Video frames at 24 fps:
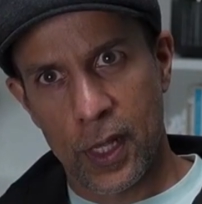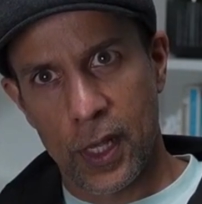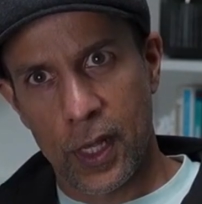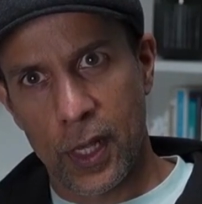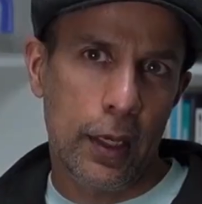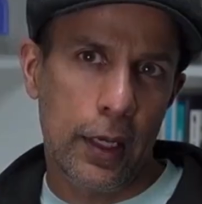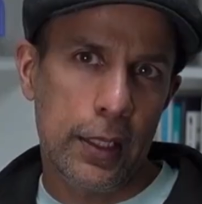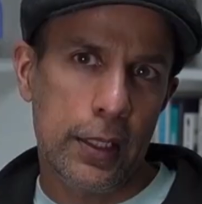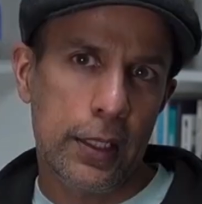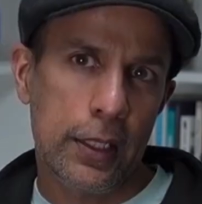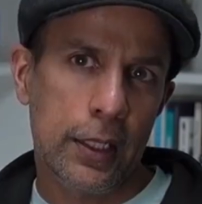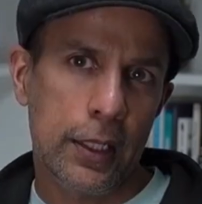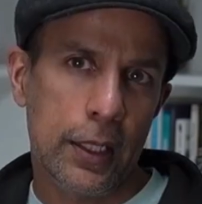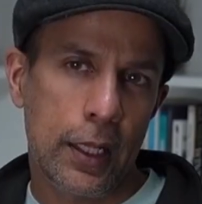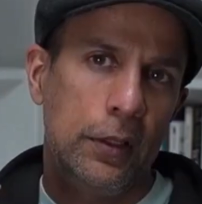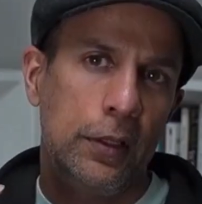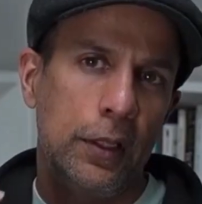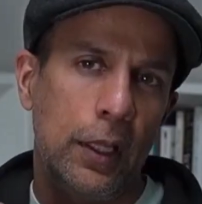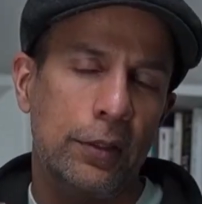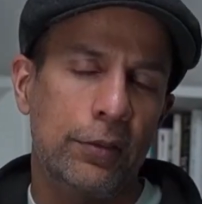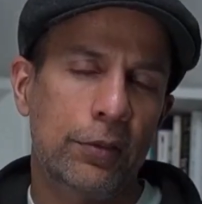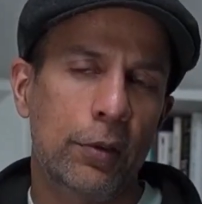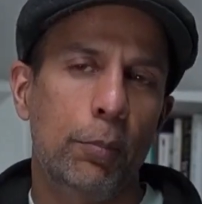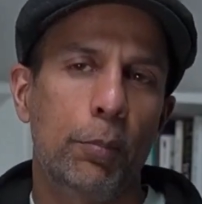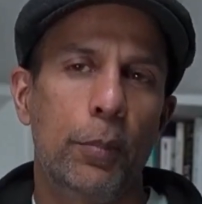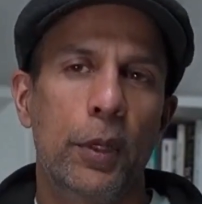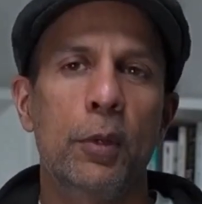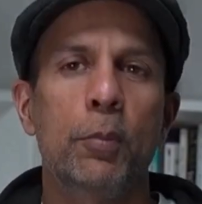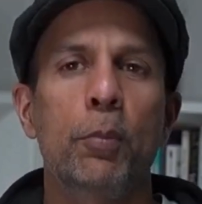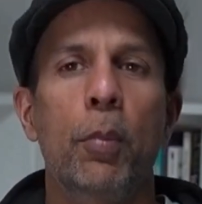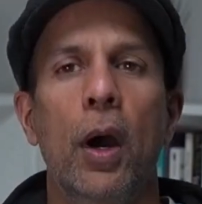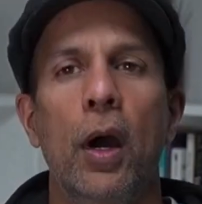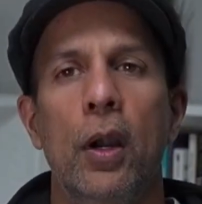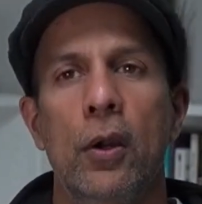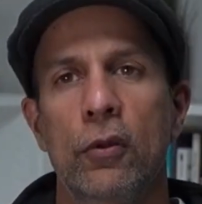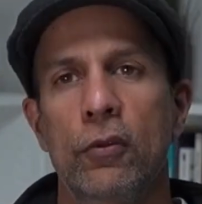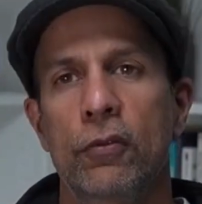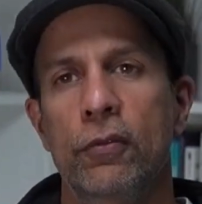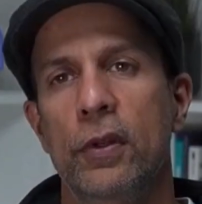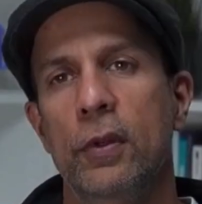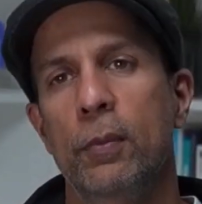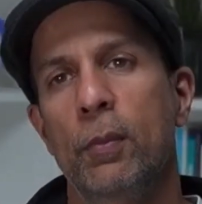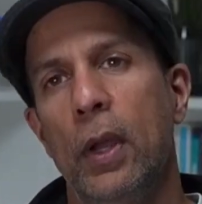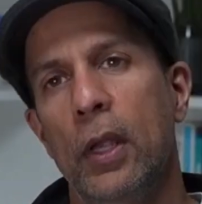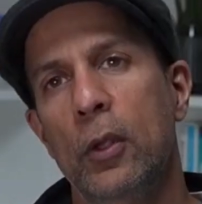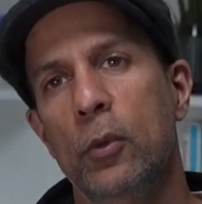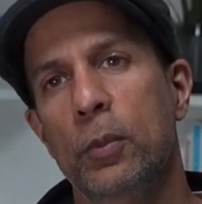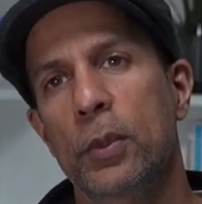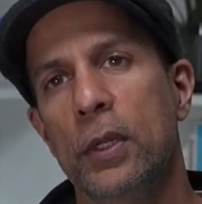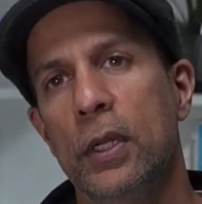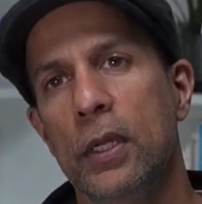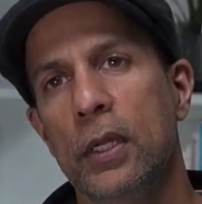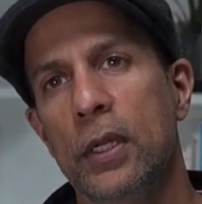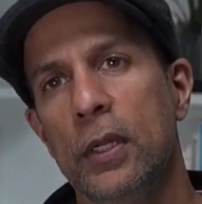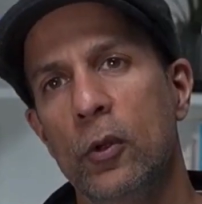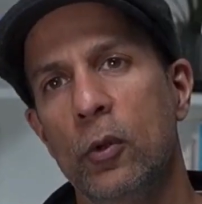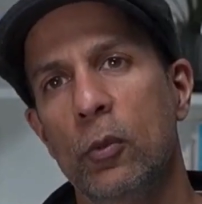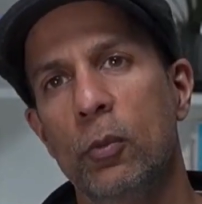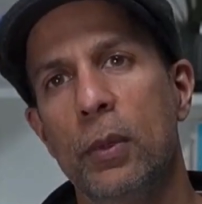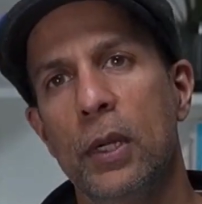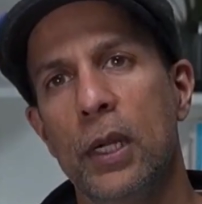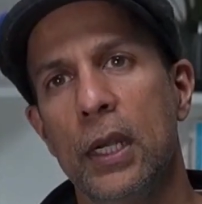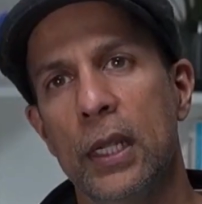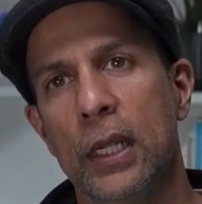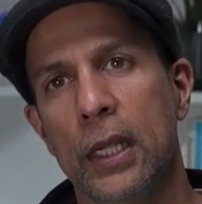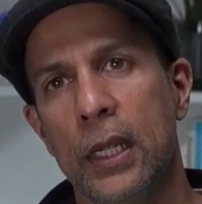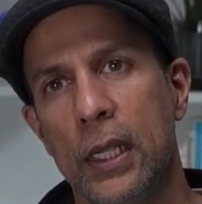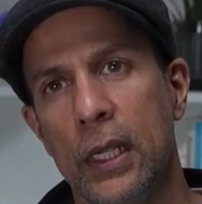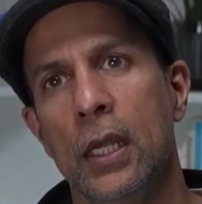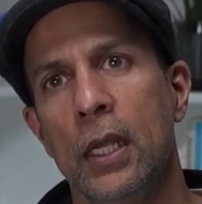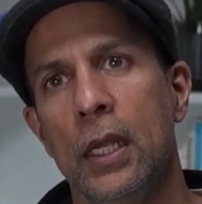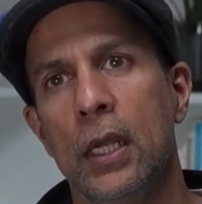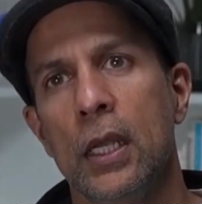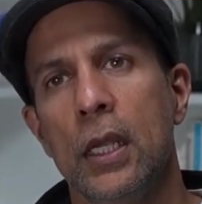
And I think that's a big part of, in my opinion, building